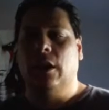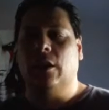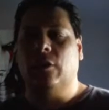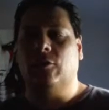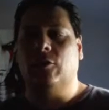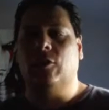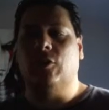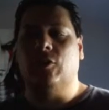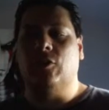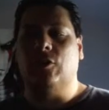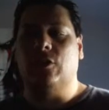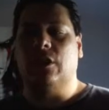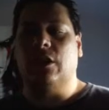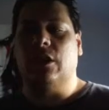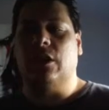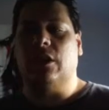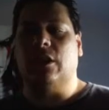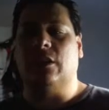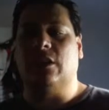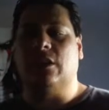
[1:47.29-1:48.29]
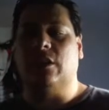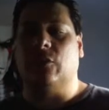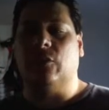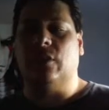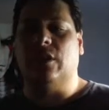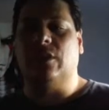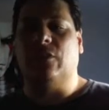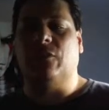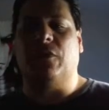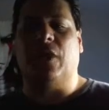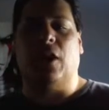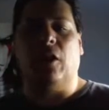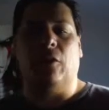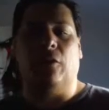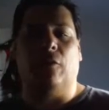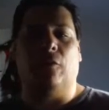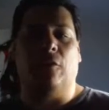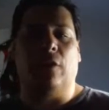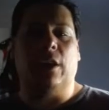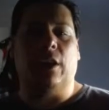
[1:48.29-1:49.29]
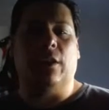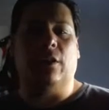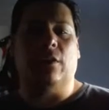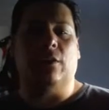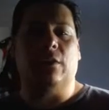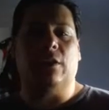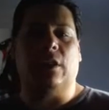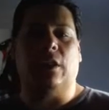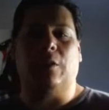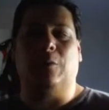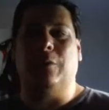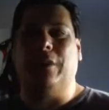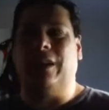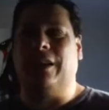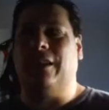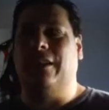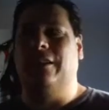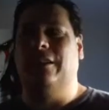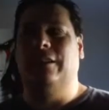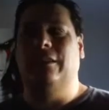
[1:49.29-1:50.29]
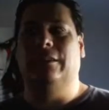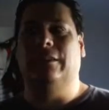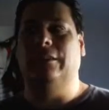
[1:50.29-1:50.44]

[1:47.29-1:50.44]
introducing a series of other videos that'll be